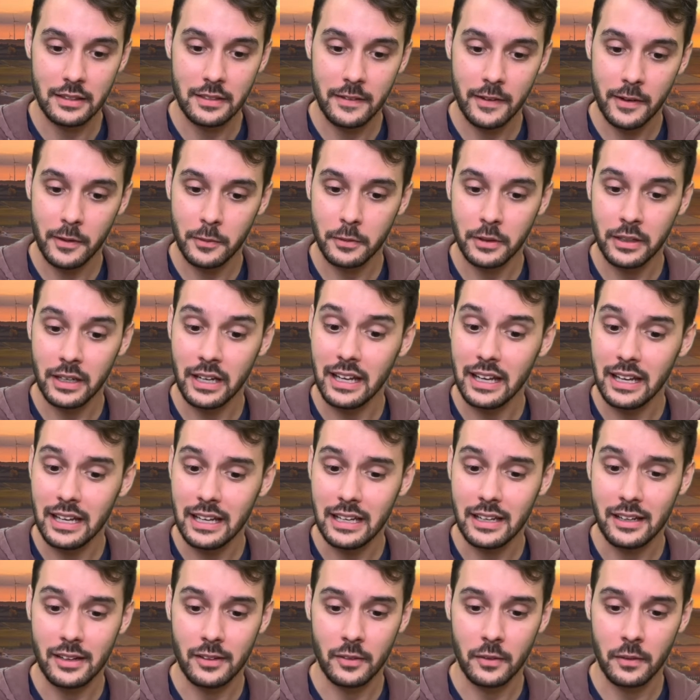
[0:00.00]
there were
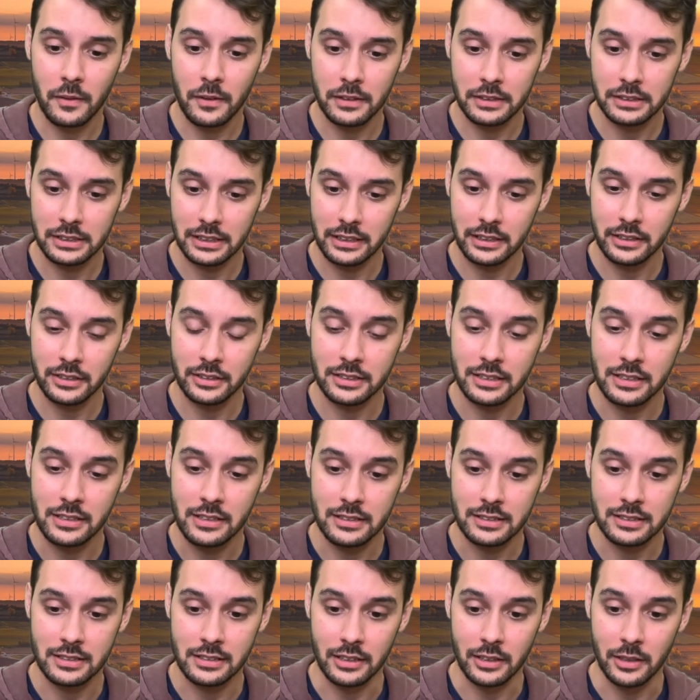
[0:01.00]
8 large ears in the
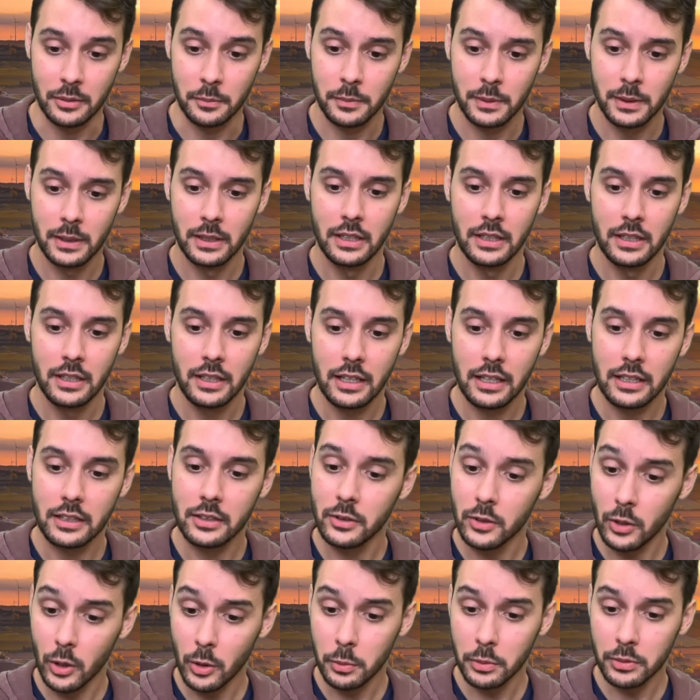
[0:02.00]
stump, a
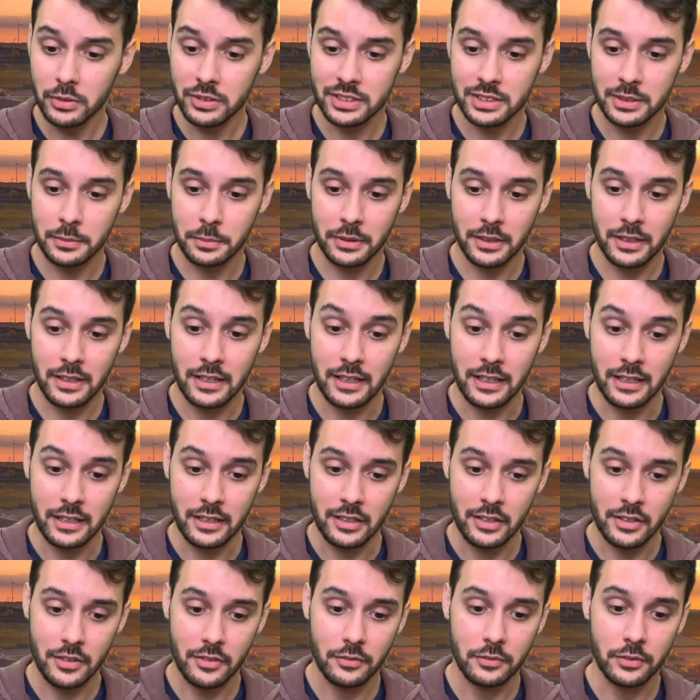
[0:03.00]
noble supply
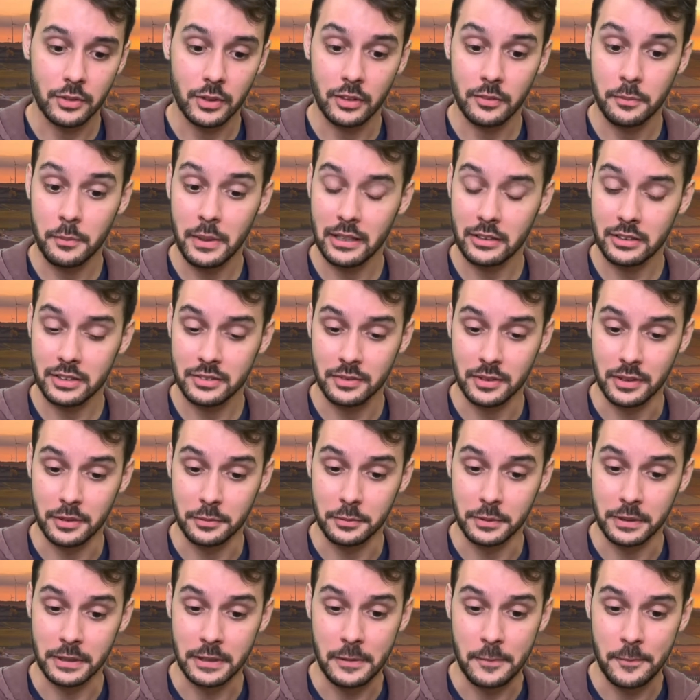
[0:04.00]
for a mouse
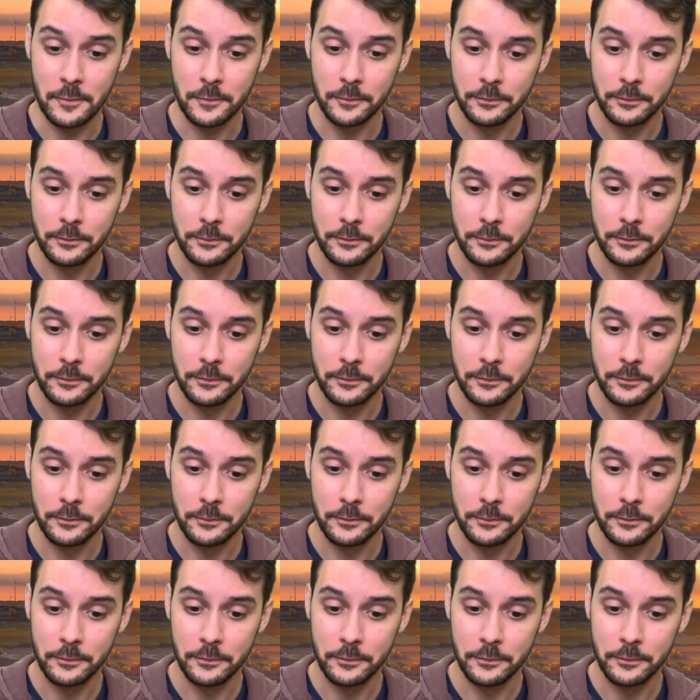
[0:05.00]
family.